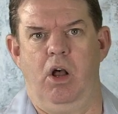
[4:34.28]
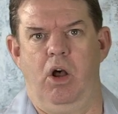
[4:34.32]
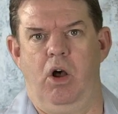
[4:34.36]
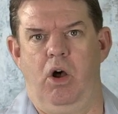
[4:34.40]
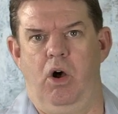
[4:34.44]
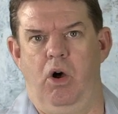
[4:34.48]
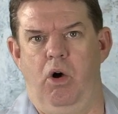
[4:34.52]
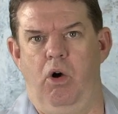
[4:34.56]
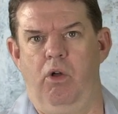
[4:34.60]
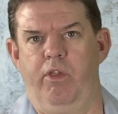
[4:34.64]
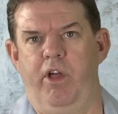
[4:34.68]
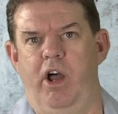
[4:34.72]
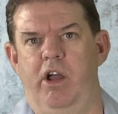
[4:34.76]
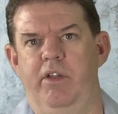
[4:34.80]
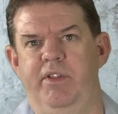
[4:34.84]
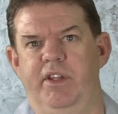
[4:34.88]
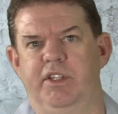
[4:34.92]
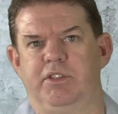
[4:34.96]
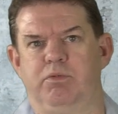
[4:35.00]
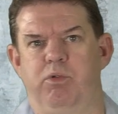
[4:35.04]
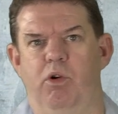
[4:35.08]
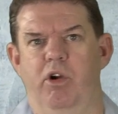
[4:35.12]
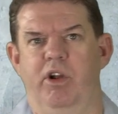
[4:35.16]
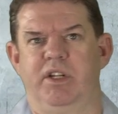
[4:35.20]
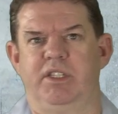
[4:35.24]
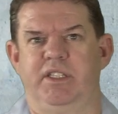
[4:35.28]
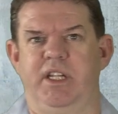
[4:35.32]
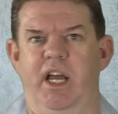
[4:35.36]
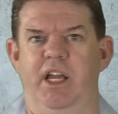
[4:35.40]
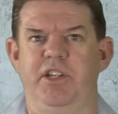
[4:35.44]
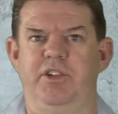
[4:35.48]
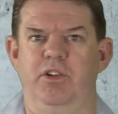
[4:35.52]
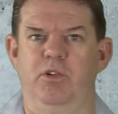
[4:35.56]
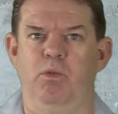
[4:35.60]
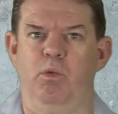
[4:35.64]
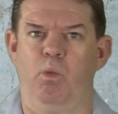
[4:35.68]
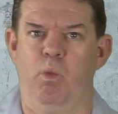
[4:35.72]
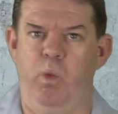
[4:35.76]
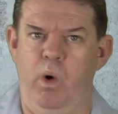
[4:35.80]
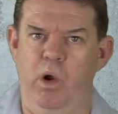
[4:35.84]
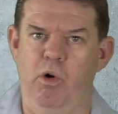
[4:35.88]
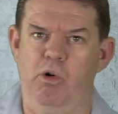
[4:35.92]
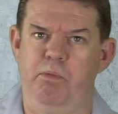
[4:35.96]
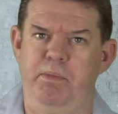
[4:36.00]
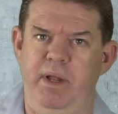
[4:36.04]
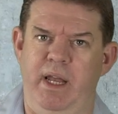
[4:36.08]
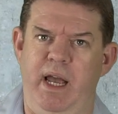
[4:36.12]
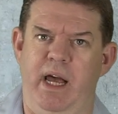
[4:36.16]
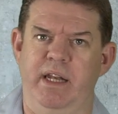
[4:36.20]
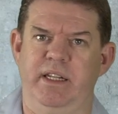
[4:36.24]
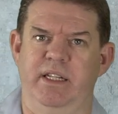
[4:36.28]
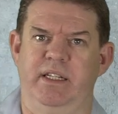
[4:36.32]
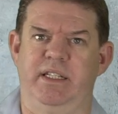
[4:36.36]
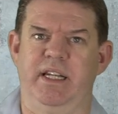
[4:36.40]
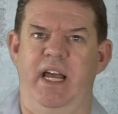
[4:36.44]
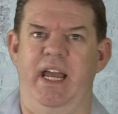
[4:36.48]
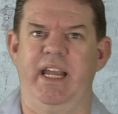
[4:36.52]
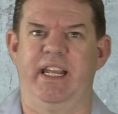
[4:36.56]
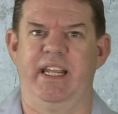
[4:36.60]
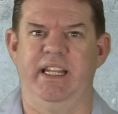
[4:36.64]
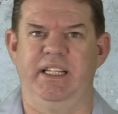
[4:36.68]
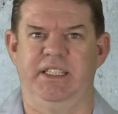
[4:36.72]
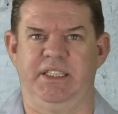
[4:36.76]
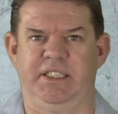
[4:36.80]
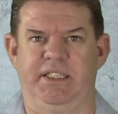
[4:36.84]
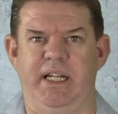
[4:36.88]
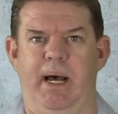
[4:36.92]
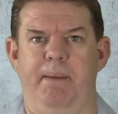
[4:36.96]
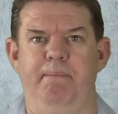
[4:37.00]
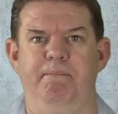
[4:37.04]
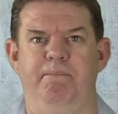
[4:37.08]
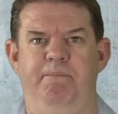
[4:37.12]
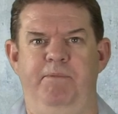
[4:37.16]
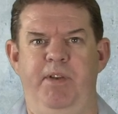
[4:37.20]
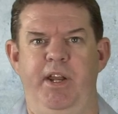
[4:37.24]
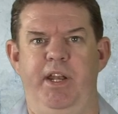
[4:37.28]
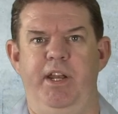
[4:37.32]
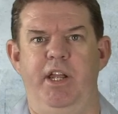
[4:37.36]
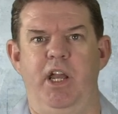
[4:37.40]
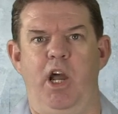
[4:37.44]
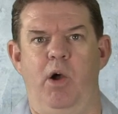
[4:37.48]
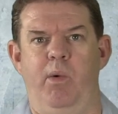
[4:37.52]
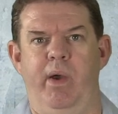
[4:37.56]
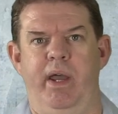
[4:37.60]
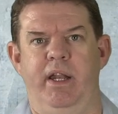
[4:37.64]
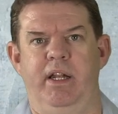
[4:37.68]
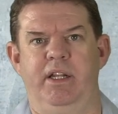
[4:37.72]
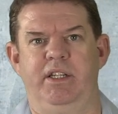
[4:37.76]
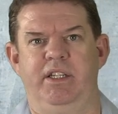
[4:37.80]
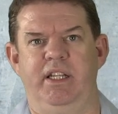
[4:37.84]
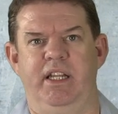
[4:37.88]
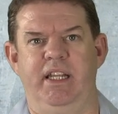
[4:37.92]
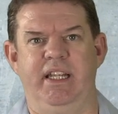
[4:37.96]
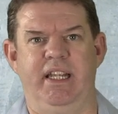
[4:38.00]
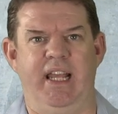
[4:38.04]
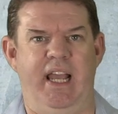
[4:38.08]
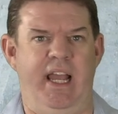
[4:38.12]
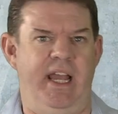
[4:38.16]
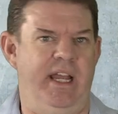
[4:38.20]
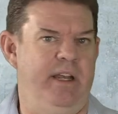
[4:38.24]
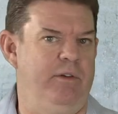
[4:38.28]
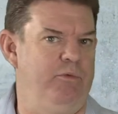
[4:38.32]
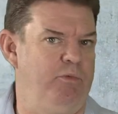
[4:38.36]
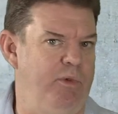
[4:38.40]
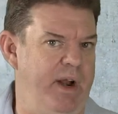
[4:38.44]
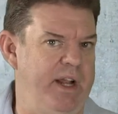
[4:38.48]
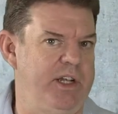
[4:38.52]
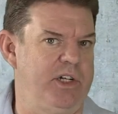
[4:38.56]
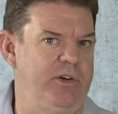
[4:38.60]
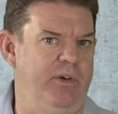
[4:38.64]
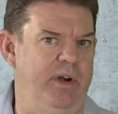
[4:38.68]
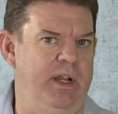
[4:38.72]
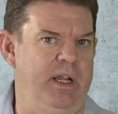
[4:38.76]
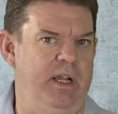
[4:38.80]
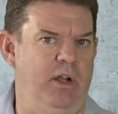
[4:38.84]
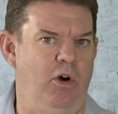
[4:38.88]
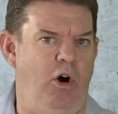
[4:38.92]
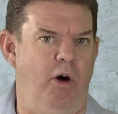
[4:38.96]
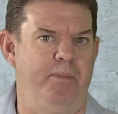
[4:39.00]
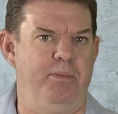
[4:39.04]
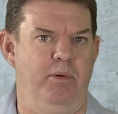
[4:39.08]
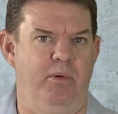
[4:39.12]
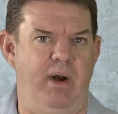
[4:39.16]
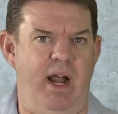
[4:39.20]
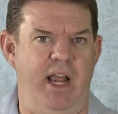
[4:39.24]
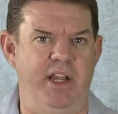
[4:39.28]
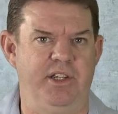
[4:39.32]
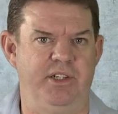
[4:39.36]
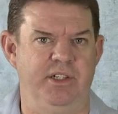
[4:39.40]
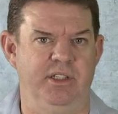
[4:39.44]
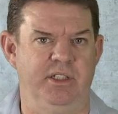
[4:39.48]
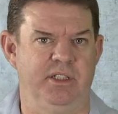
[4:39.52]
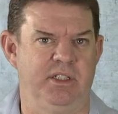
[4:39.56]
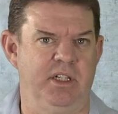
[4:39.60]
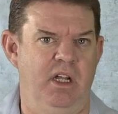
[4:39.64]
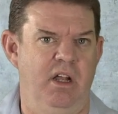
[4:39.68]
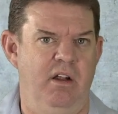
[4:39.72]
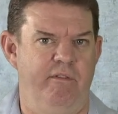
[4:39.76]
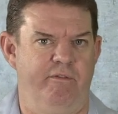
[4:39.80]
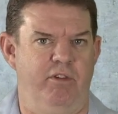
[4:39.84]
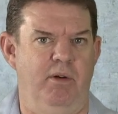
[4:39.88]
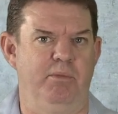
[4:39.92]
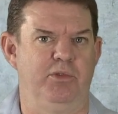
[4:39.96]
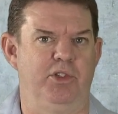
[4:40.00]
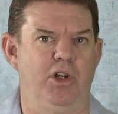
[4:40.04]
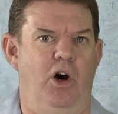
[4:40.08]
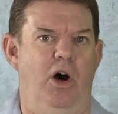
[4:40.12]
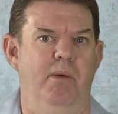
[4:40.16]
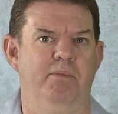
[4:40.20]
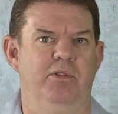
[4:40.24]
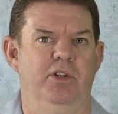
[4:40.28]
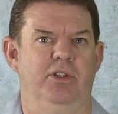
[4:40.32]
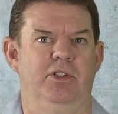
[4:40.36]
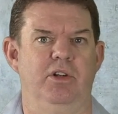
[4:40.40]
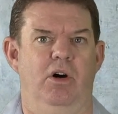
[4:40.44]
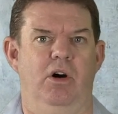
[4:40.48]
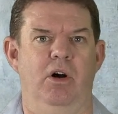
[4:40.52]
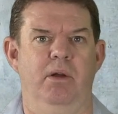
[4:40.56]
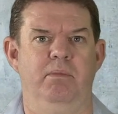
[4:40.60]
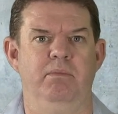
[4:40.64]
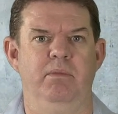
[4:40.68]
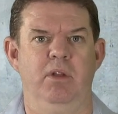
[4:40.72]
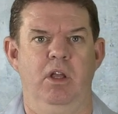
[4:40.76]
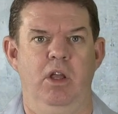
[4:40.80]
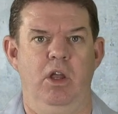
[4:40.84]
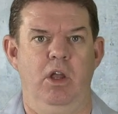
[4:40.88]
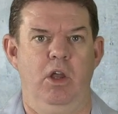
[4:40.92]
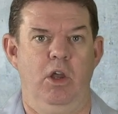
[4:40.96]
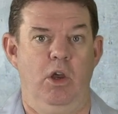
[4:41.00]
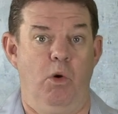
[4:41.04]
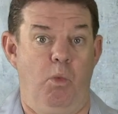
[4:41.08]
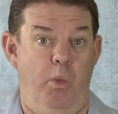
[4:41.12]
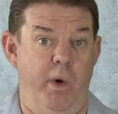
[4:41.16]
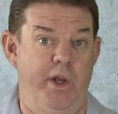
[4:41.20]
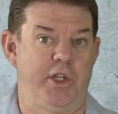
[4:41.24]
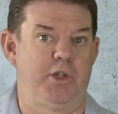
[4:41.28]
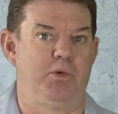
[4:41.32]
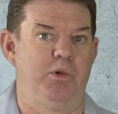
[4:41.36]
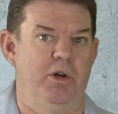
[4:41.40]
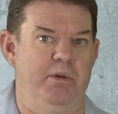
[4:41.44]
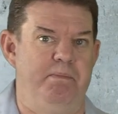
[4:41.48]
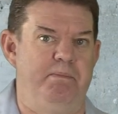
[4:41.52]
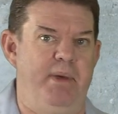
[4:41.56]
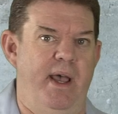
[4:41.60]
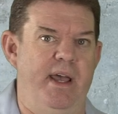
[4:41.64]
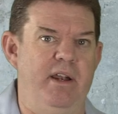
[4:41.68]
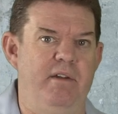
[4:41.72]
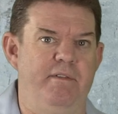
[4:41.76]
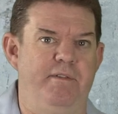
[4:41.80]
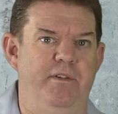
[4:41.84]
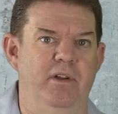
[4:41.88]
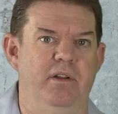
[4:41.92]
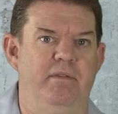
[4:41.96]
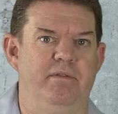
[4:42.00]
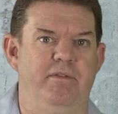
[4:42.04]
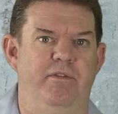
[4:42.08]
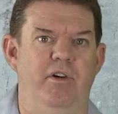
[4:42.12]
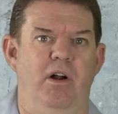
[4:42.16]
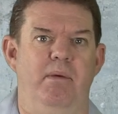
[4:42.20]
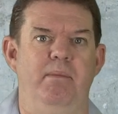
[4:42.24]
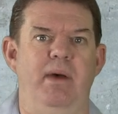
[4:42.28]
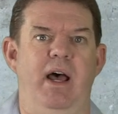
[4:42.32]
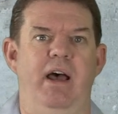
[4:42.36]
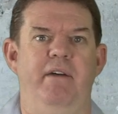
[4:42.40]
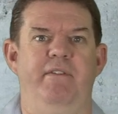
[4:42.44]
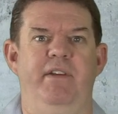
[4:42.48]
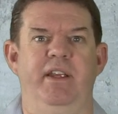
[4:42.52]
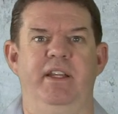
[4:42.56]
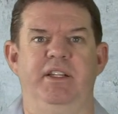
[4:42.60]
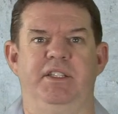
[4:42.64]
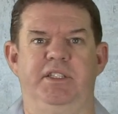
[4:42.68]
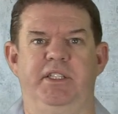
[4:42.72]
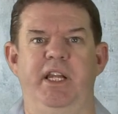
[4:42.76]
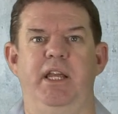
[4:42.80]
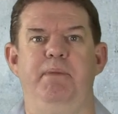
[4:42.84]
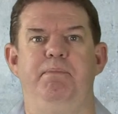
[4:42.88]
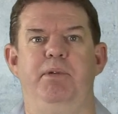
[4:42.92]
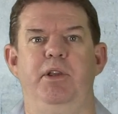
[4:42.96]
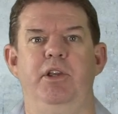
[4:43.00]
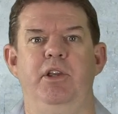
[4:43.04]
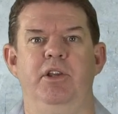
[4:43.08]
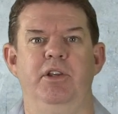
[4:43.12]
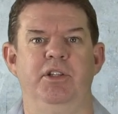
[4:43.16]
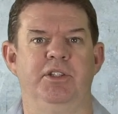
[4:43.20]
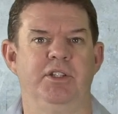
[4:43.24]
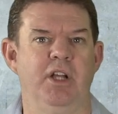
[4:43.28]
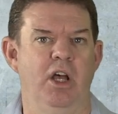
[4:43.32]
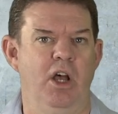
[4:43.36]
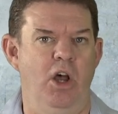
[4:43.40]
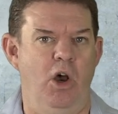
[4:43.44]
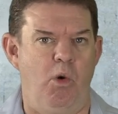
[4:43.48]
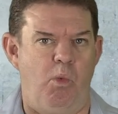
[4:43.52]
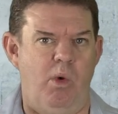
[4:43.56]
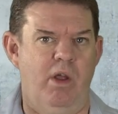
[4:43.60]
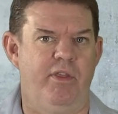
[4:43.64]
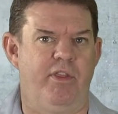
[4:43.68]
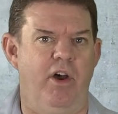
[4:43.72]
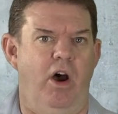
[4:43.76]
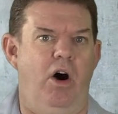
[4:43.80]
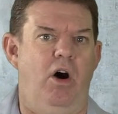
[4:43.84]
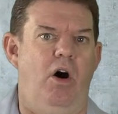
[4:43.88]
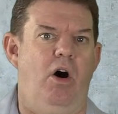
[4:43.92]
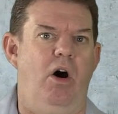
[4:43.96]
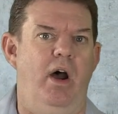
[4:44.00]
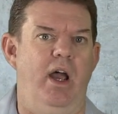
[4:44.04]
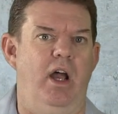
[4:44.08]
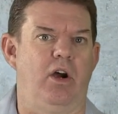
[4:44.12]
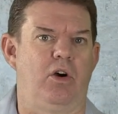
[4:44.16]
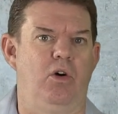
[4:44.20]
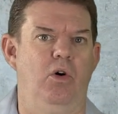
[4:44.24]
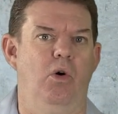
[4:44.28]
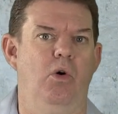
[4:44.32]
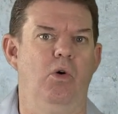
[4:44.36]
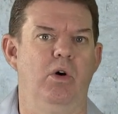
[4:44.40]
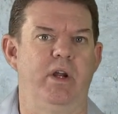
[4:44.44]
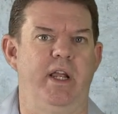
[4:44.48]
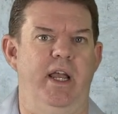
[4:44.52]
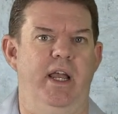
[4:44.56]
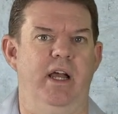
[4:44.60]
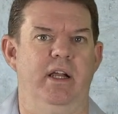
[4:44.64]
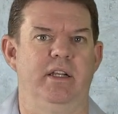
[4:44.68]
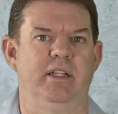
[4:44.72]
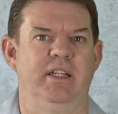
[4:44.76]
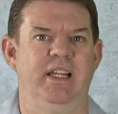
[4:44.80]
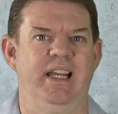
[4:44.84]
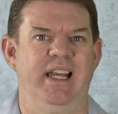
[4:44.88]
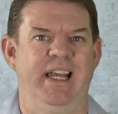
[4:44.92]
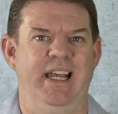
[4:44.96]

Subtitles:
Although this workstation will be undertaking some video editing and rendering operations from time to time, which would benefit from having CPUs with a higher core count,